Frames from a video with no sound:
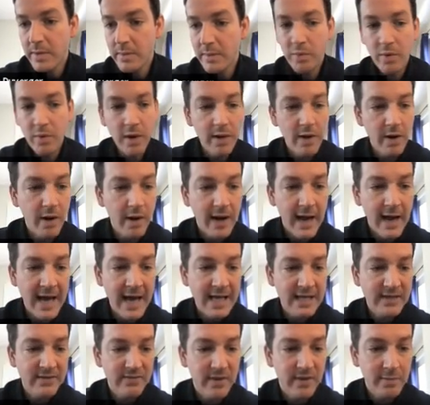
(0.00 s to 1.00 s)
people who are not
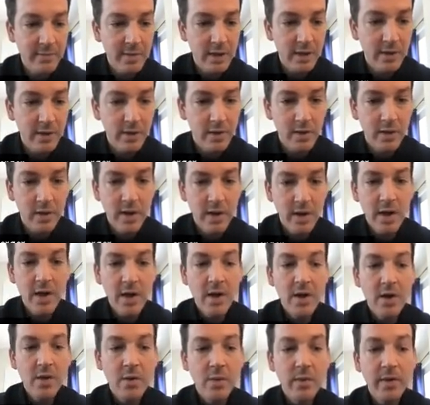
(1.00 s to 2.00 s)
as familiar
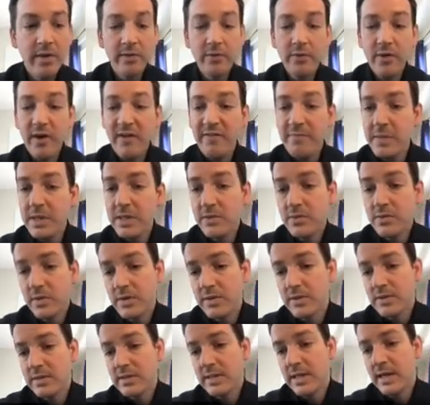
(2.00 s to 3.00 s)
with Draftbit to
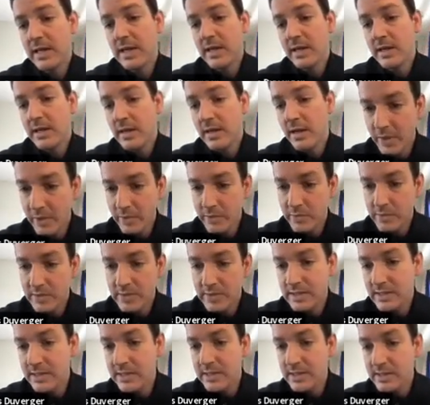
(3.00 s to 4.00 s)
understand or to
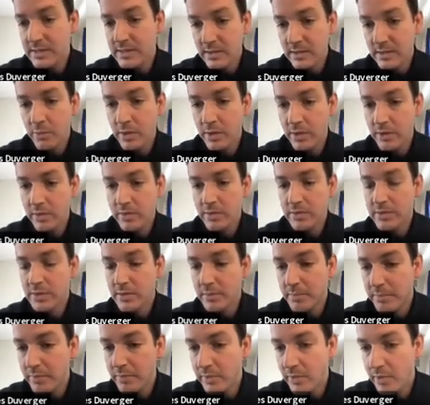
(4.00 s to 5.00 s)
see someone use
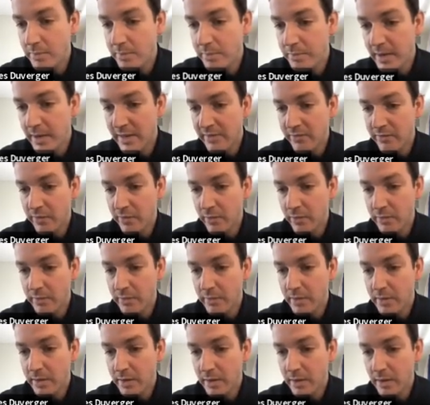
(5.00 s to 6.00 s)
the
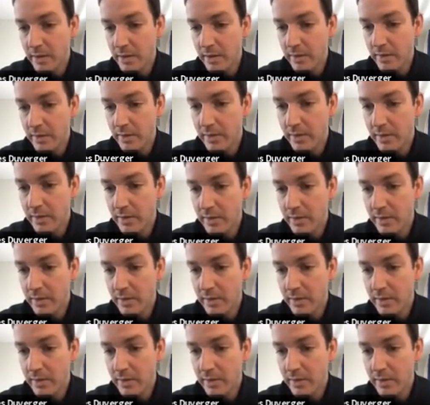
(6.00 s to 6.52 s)
platform a